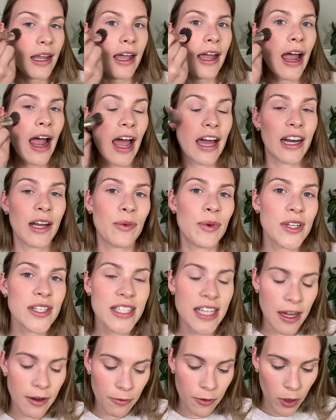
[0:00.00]
And I will
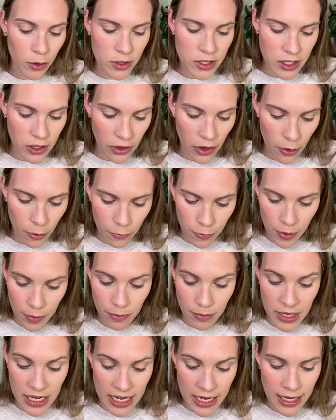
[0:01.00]
say Rose Glow for
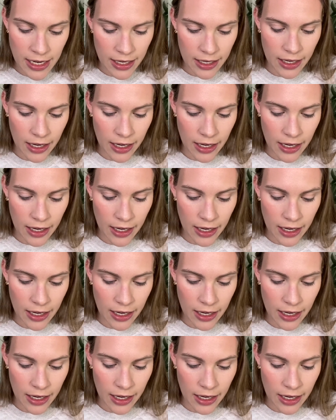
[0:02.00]
me,